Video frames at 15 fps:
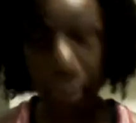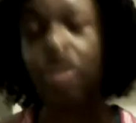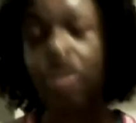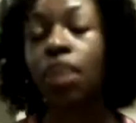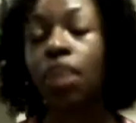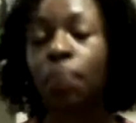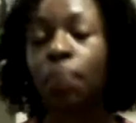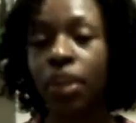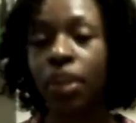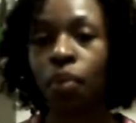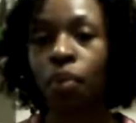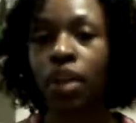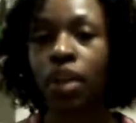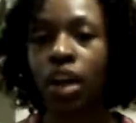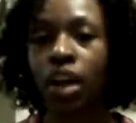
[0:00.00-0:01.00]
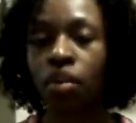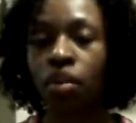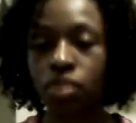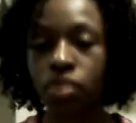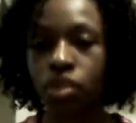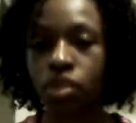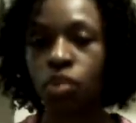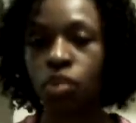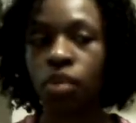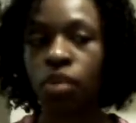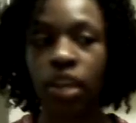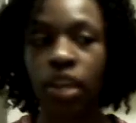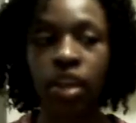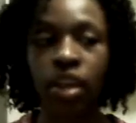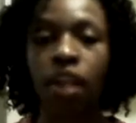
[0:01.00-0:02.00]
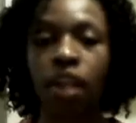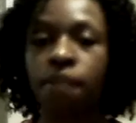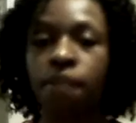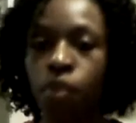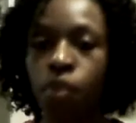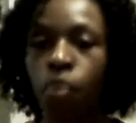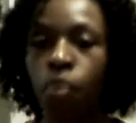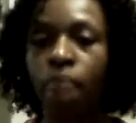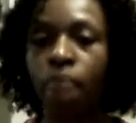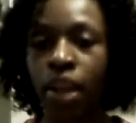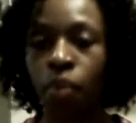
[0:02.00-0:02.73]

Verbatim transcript: It's a complete workout, so you will get a full body